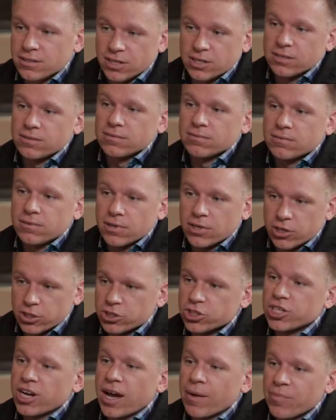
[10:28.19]
I did a
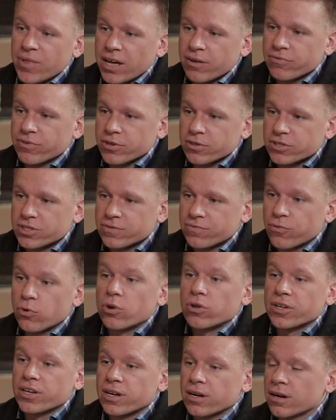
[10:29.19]
good job that first
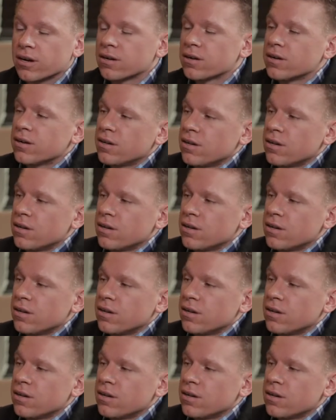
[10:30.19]
full year.